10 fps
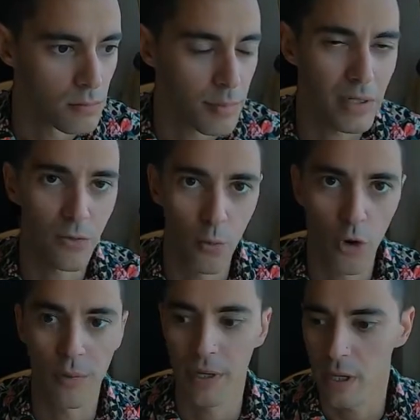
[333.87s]
About to
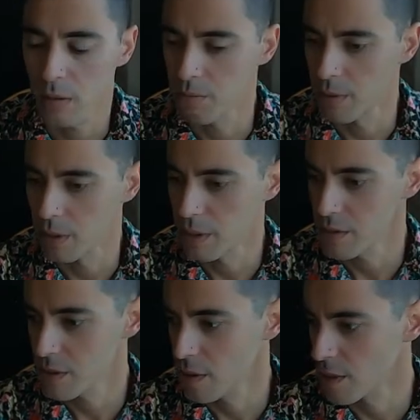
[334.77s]
warm it up, but
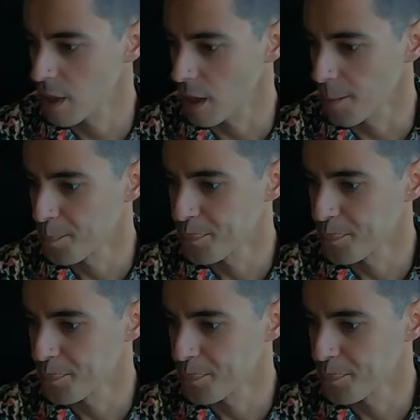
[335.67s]
here's the thing.